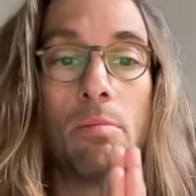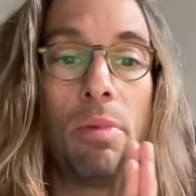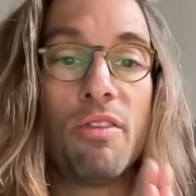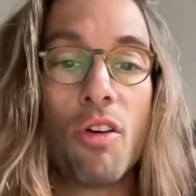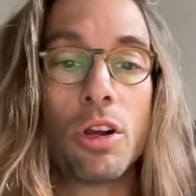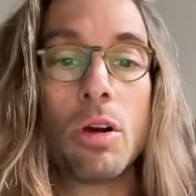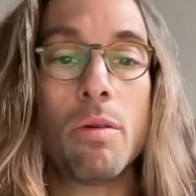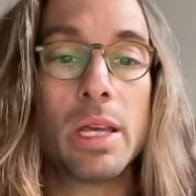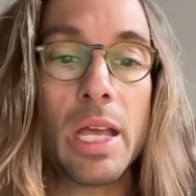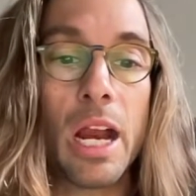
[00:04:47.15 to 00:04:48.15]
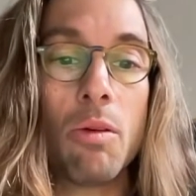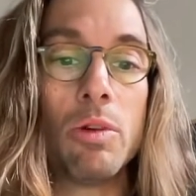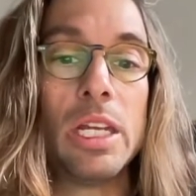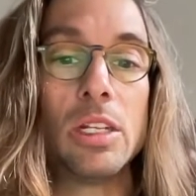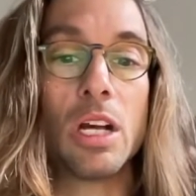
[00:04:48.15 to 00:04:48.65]
Before going there, we
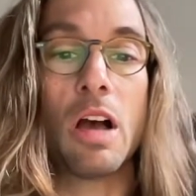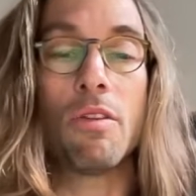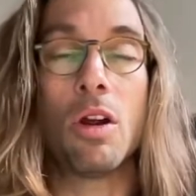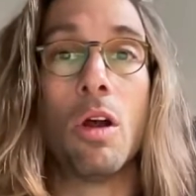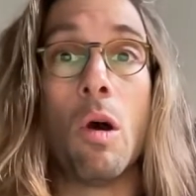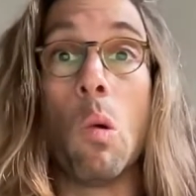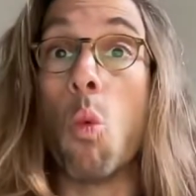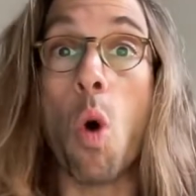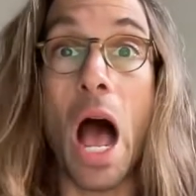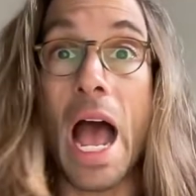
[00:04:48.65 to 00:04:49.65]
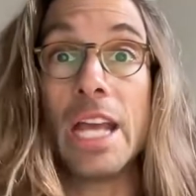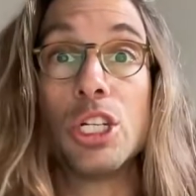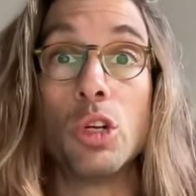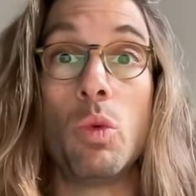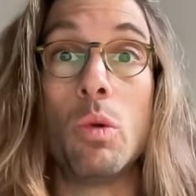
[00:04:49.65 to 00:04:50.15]
need to cover why
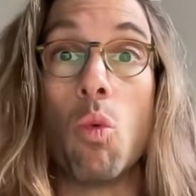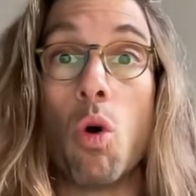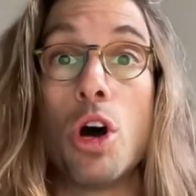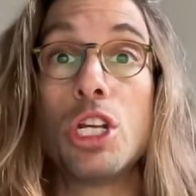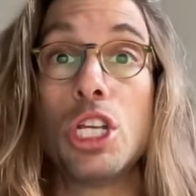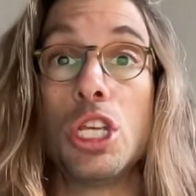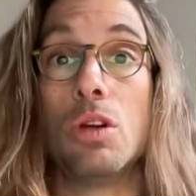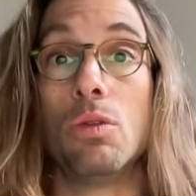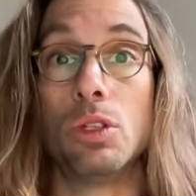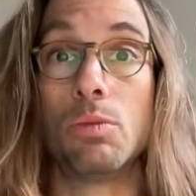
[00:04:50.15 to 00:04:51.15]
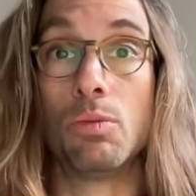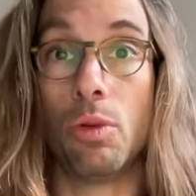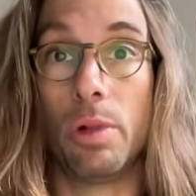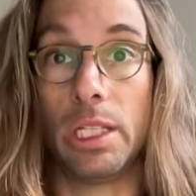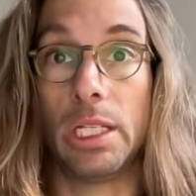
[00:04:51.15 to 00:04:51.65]
should we want to use
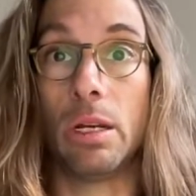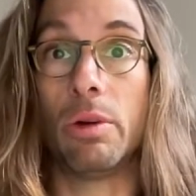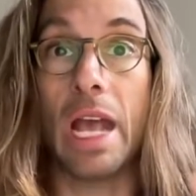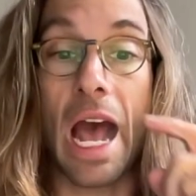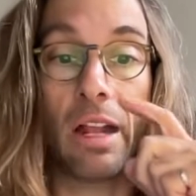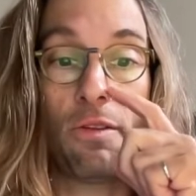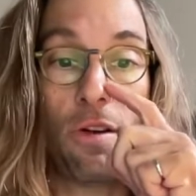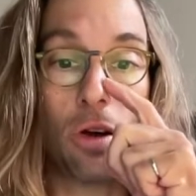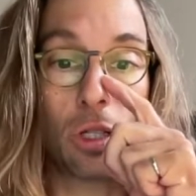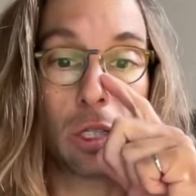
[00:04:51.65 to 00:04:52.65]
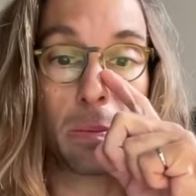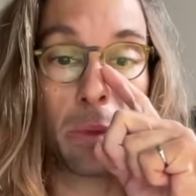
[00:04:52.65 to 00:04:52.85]
probability theory at first.